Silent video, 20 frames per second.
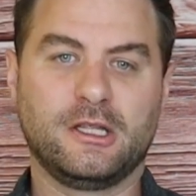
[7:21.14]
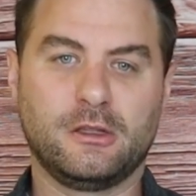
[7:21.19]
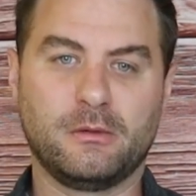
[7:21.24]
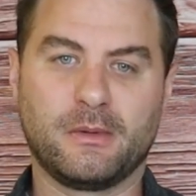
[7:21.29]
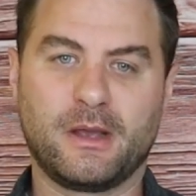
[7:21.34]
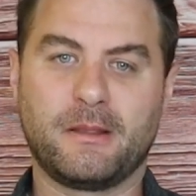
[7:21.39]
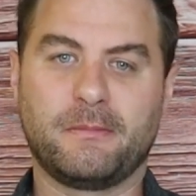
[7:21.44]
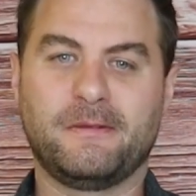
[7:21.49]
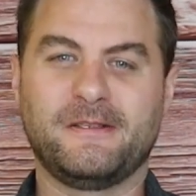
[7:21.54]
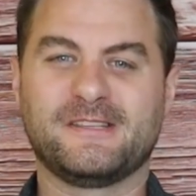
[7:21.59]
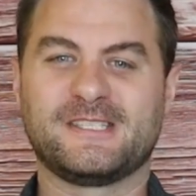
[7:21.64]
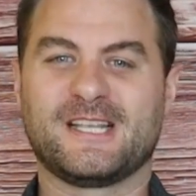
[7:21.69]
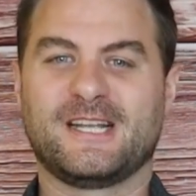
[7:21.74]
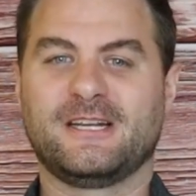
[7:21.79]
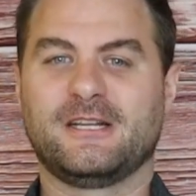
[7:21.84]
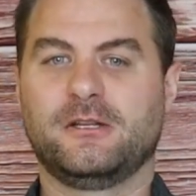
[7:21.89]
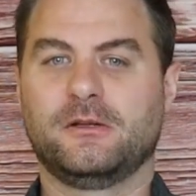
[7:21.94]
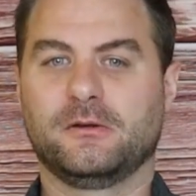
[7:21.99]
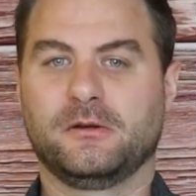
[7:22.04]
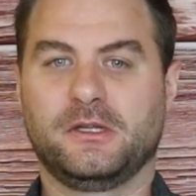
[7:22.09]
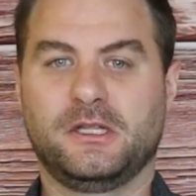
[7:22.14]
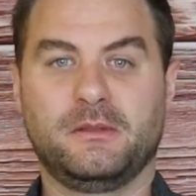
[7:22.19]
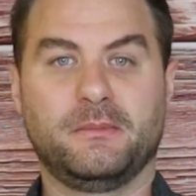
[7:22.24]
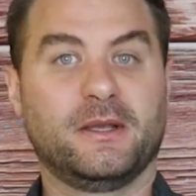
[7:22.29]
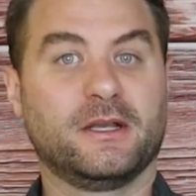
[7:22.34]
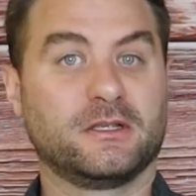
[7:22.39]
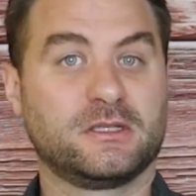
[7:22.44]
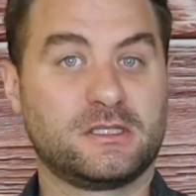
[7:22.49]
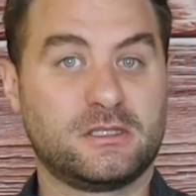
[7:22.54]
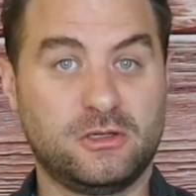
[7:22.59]
you might be sending your
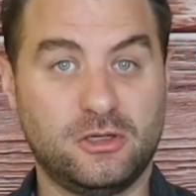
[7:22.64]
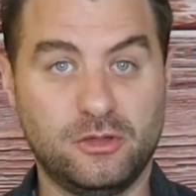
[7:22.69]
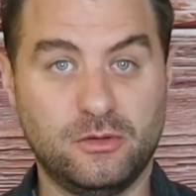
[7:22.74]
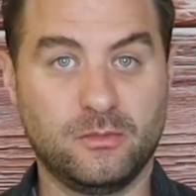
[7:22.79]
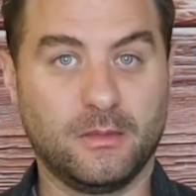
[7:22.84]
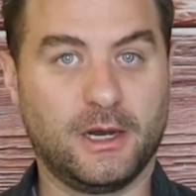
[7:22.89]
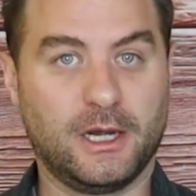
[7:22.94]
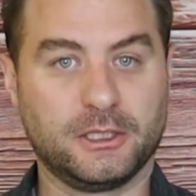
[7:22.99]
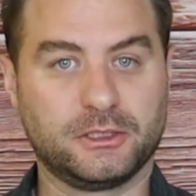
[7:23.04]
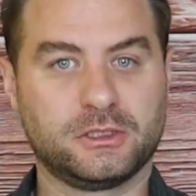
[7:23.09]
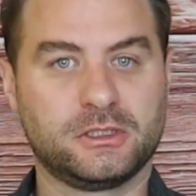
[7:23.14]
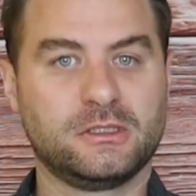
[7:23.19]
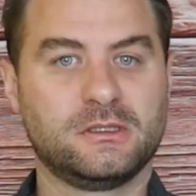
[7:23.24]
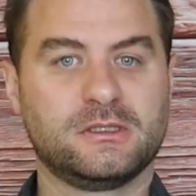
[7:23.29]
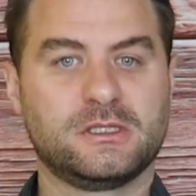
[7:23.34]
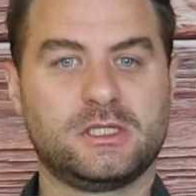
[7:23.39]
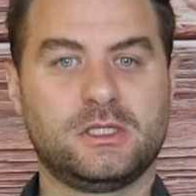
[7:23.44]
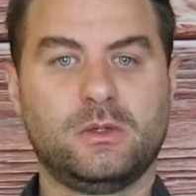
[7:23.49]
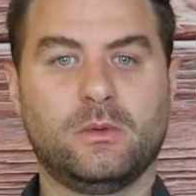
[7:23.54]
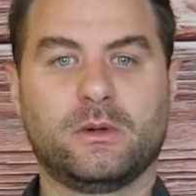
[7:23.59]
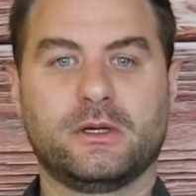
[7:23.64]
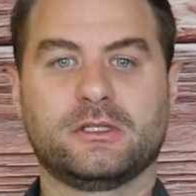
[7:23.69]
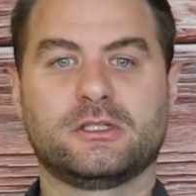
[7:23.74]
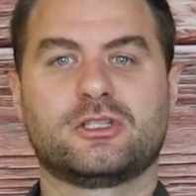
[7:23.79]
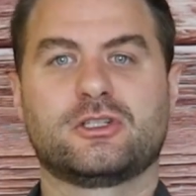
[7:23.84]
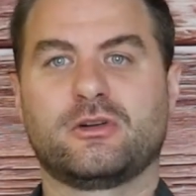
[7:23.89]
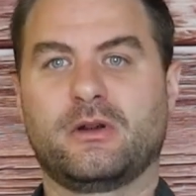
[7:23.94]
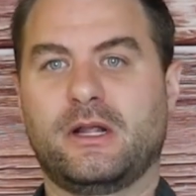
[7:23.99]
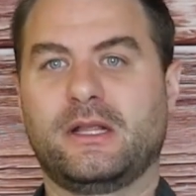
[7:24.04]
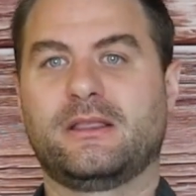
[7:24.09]
emails too much. So you want to
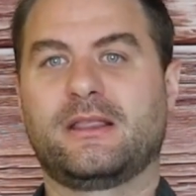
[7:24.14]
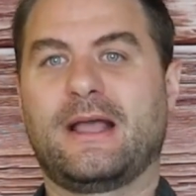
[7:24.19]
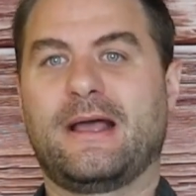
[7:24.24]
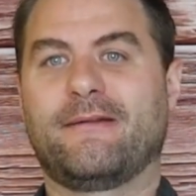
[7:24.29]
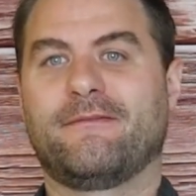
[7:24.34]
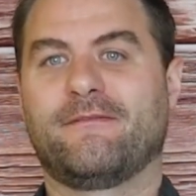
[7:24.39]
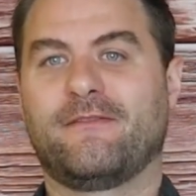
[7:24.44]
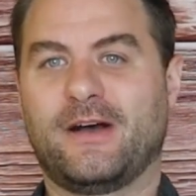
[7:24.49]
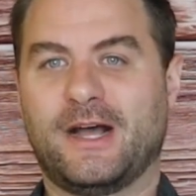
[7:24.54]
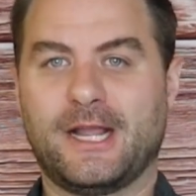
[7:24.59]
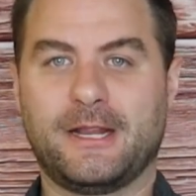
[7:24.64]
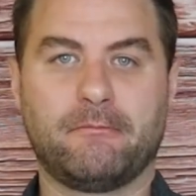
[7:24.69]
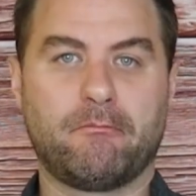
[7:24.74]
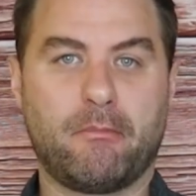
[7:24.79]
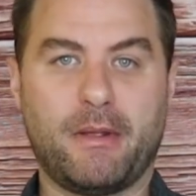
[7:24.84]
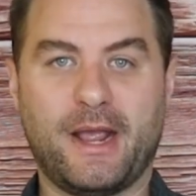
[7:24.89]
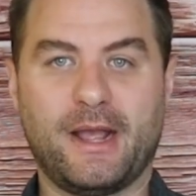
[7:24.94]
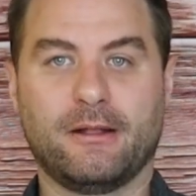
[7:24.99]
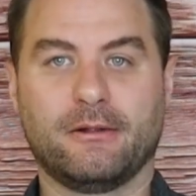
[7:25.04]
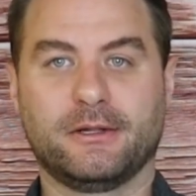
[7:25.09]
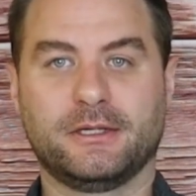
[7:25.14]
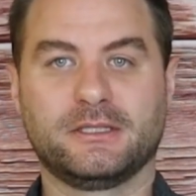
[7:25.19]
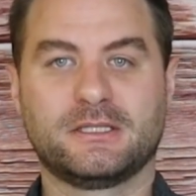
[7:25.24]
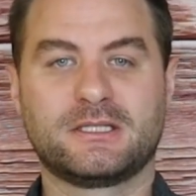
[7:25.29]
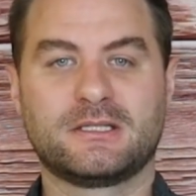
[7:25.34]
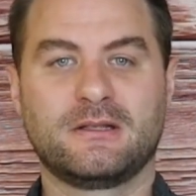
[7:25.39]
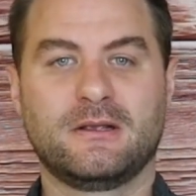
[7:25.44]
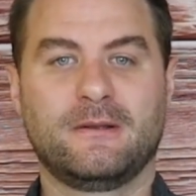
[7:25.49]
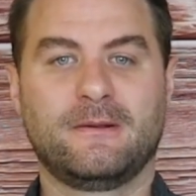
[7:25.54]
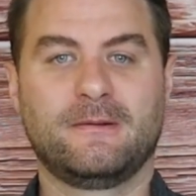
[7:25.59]
strike that fine
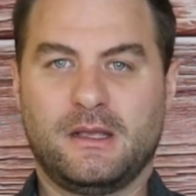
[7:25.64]
balance.